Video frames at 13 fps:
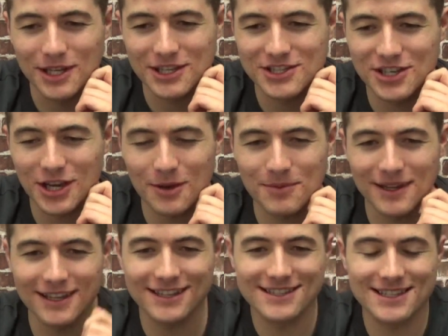you
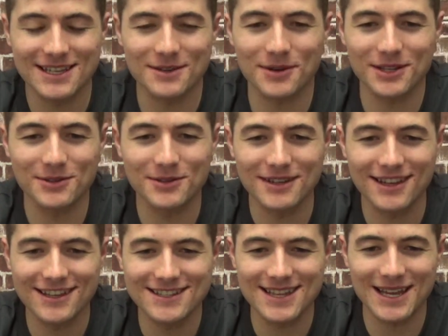chirping in his ear when you were
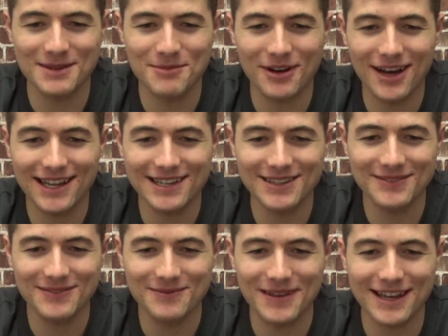standing behind
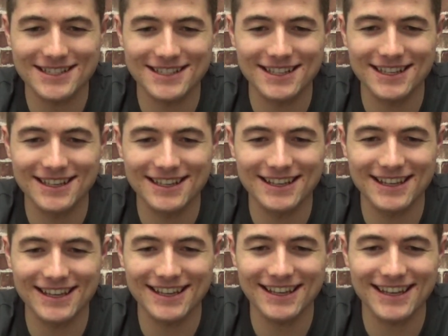him, about to kick it?